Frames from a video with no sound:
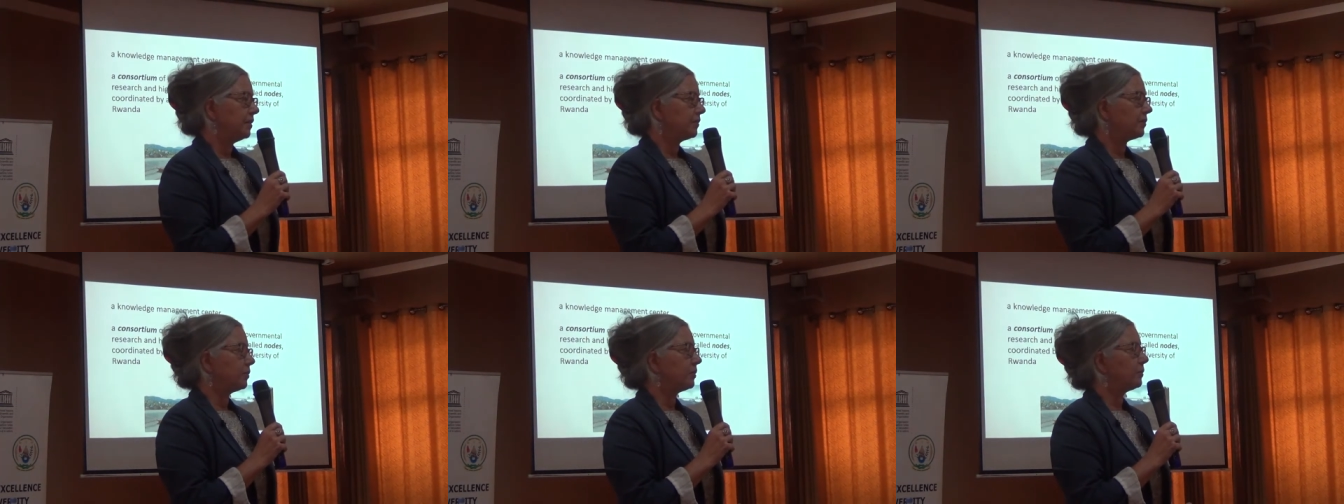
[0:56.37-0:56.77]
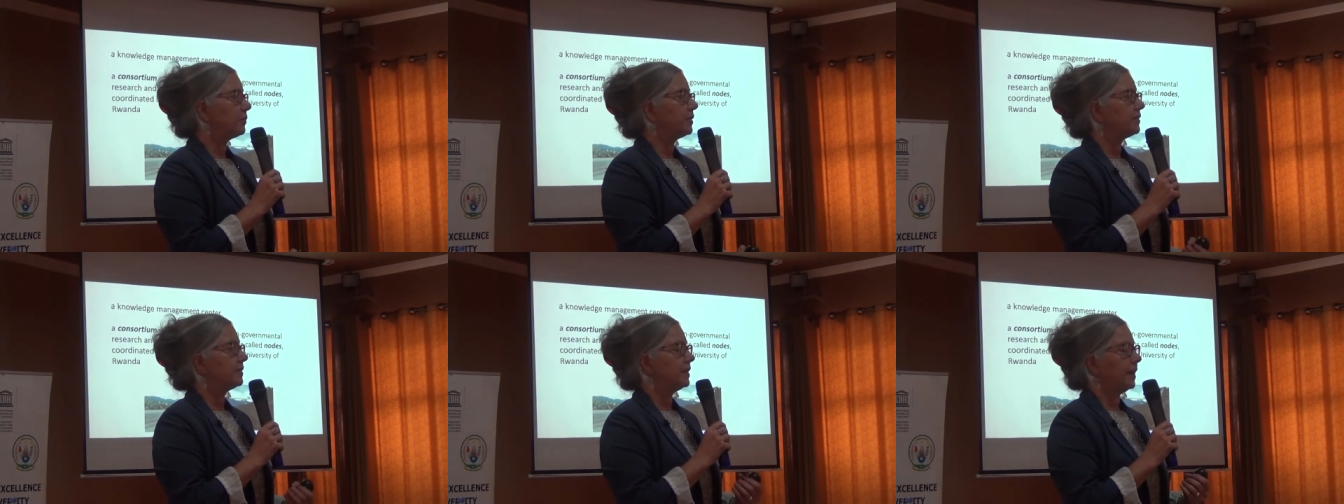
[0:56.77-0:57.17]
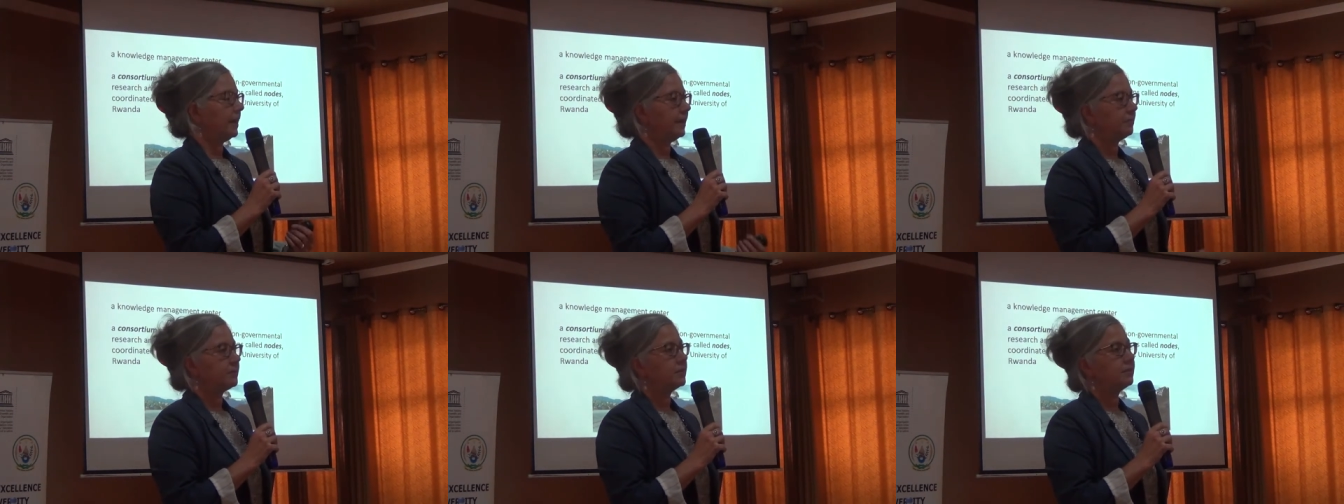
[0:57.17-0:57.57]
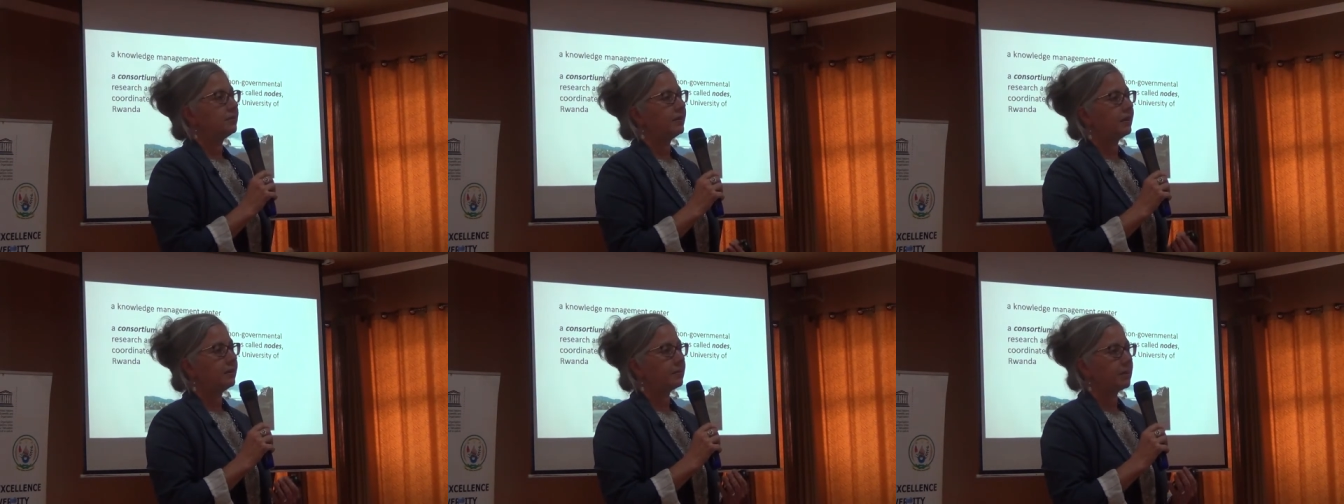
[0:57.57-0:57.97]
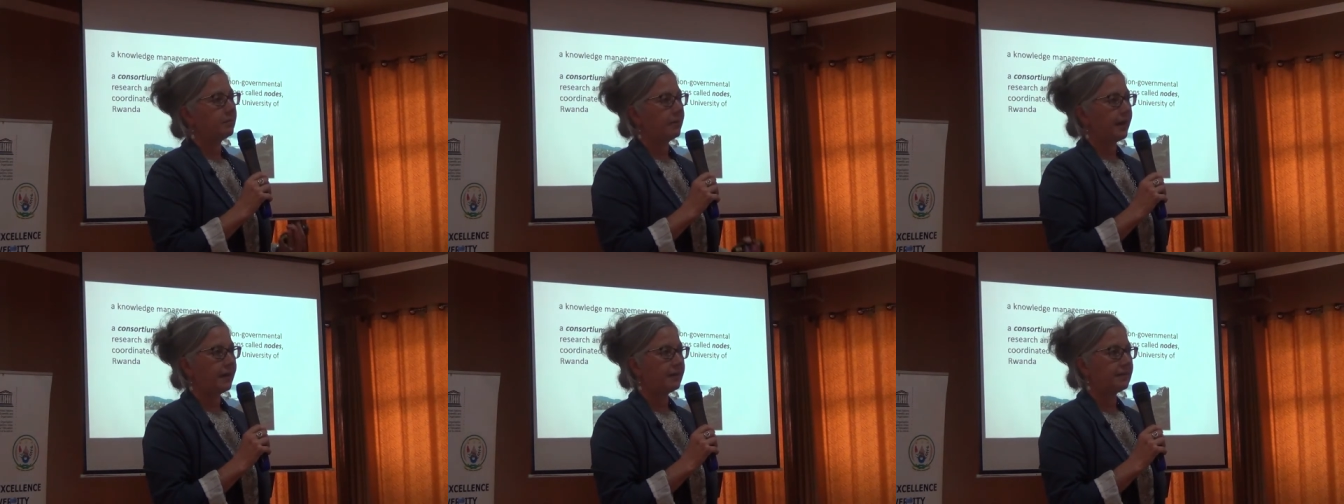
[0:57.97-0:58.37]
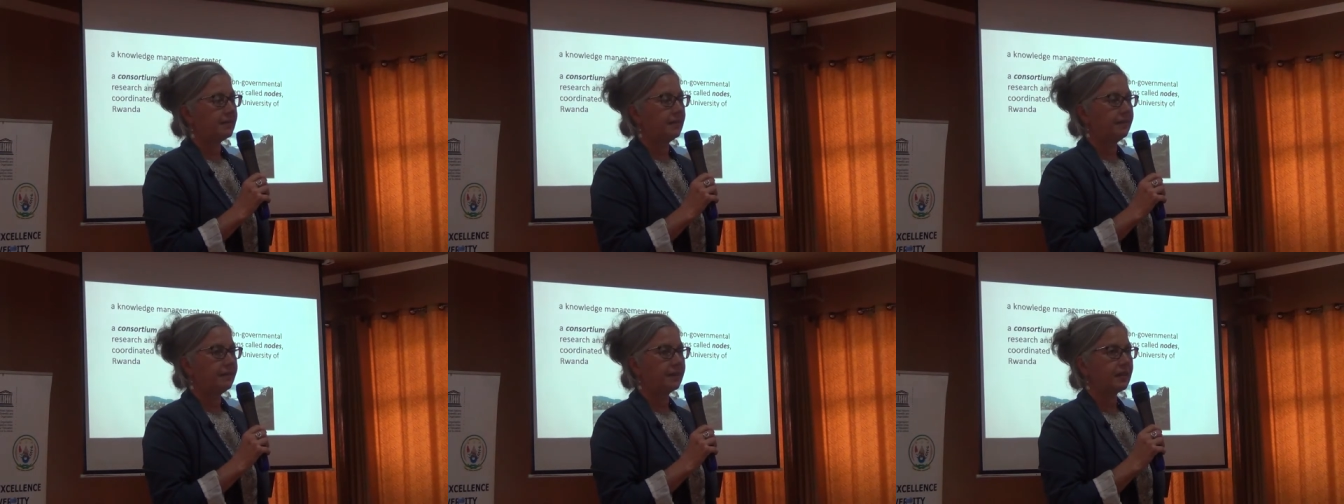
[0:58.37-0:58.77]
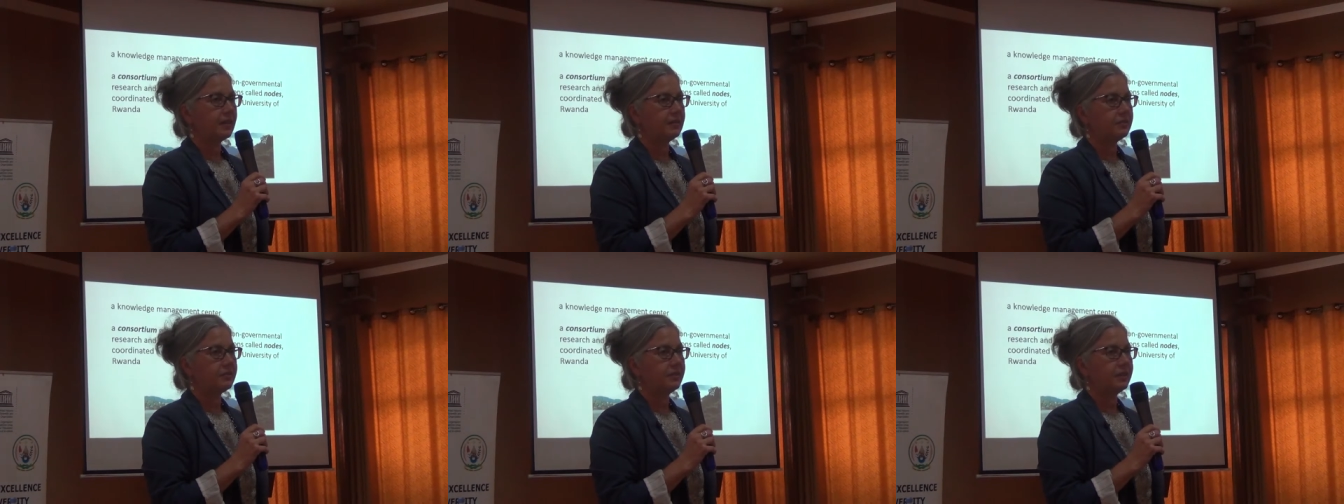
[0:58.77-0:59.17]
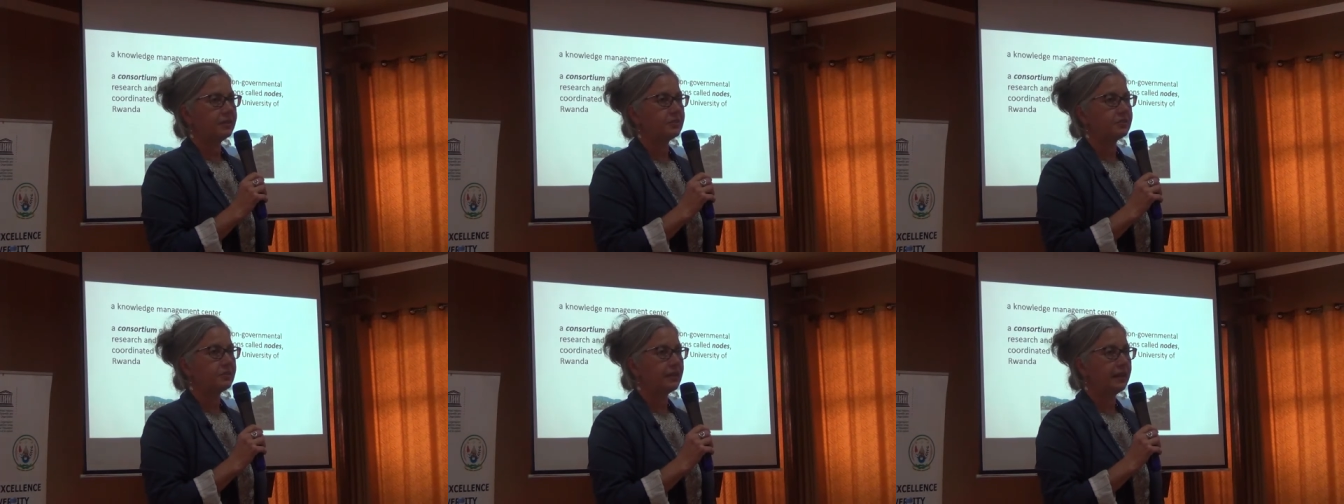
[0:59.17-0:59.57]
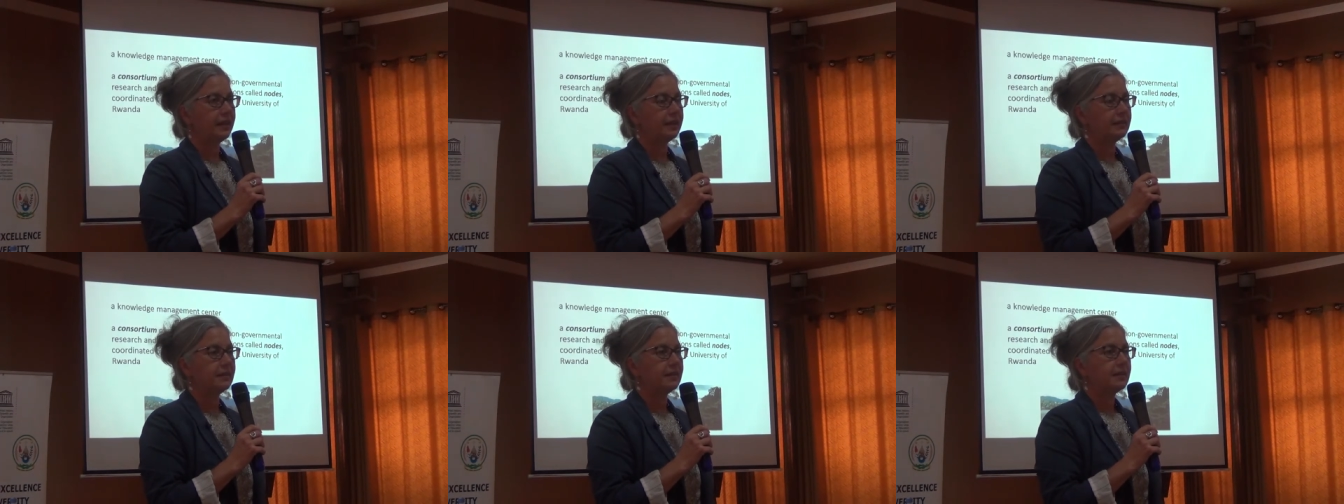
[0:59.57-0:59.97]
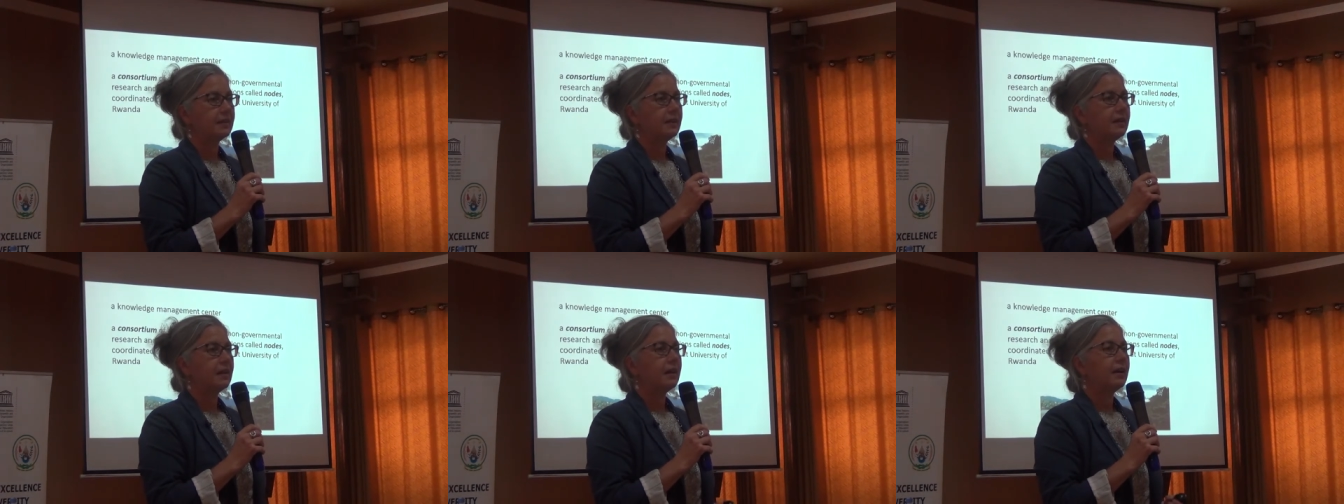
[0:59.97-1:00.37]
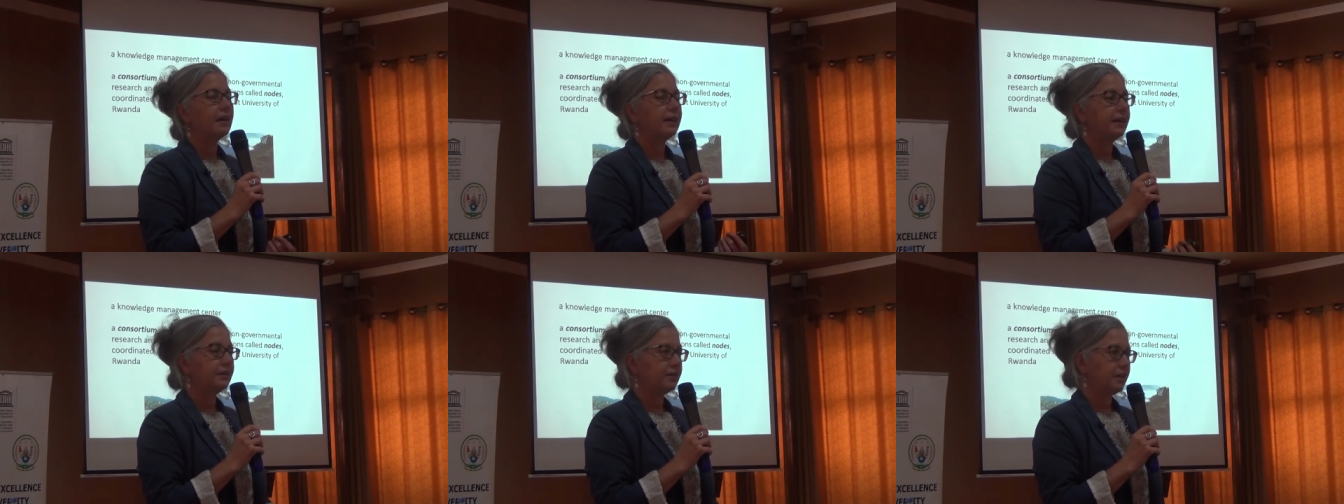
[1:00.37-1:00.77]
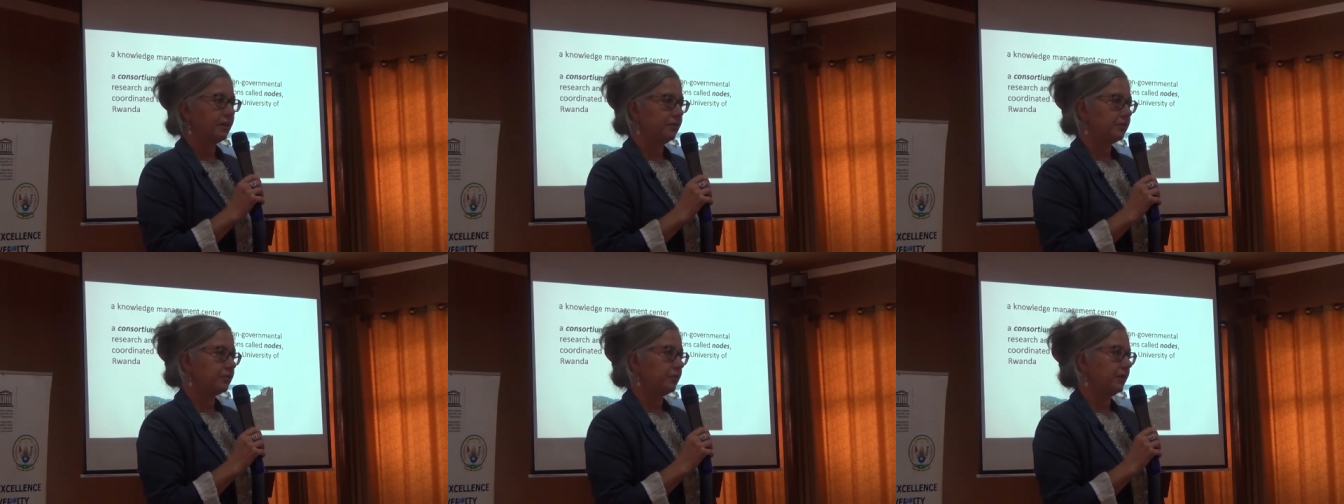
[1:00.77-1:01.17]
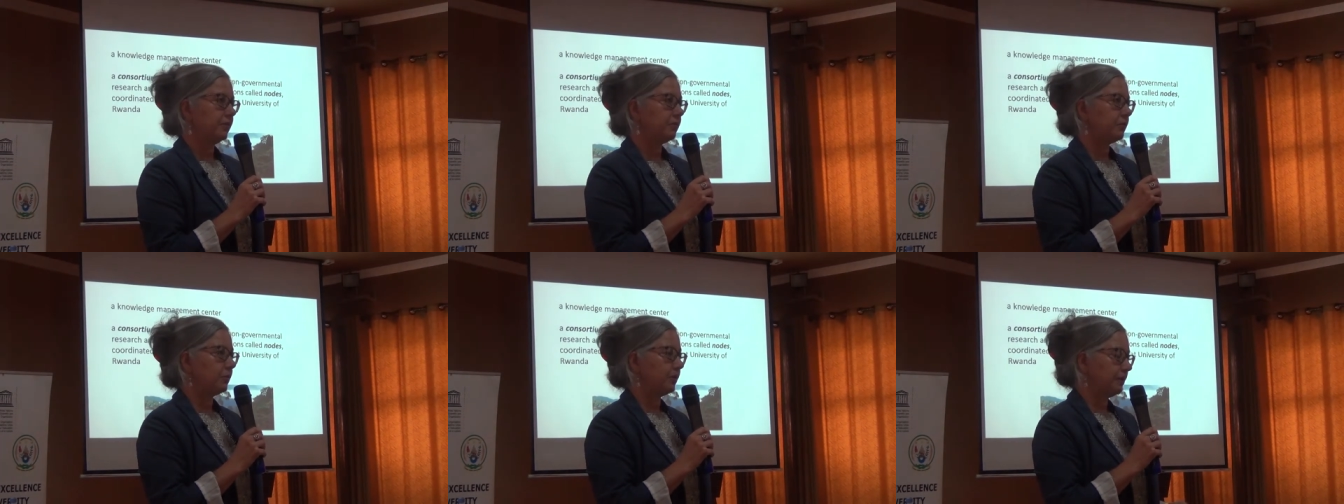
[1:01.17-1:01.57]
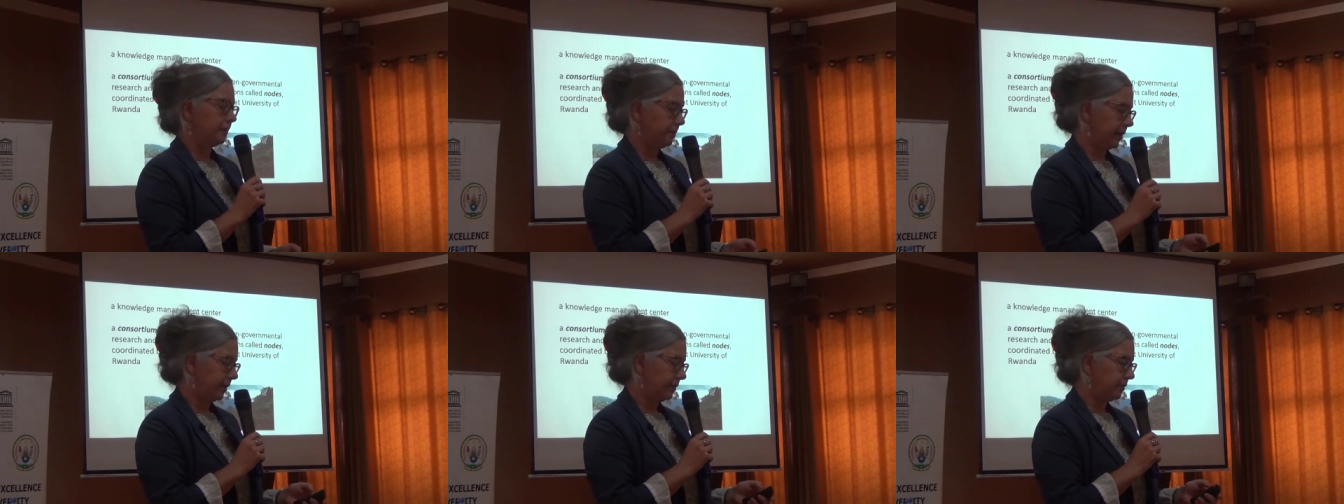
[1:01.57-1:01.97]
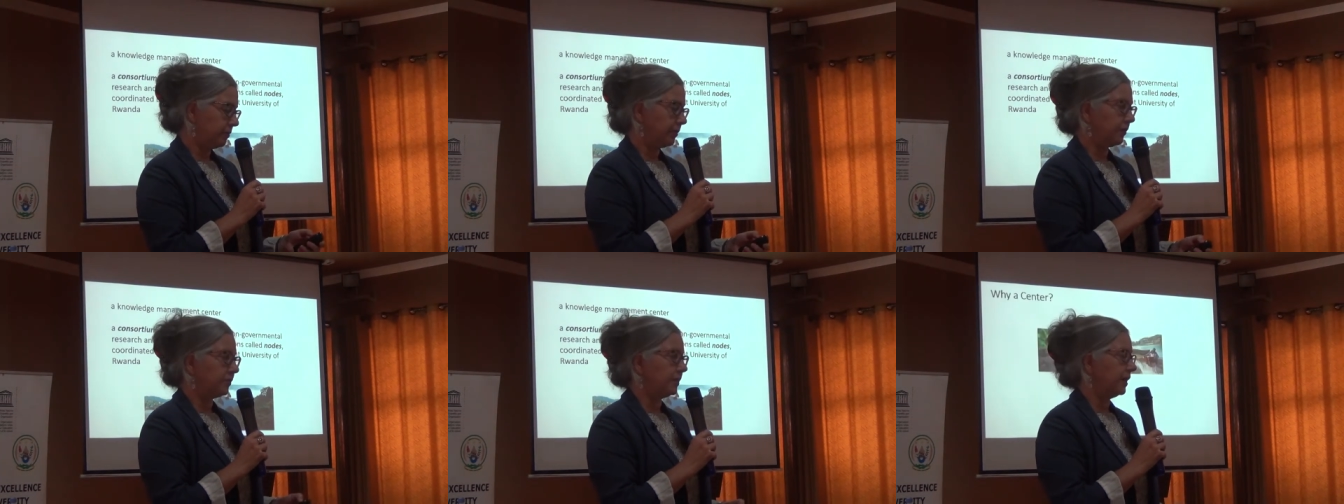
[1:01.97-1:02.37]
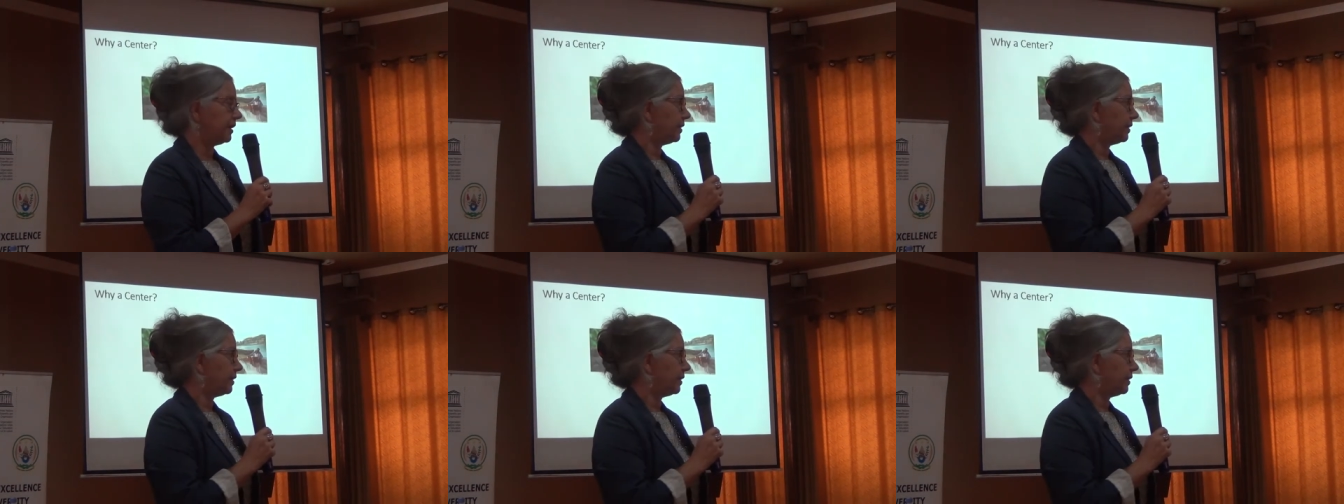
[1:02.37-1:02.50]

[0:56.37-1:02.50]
So it was an aim to develop capacity in the country to train uh, in country for biodiversity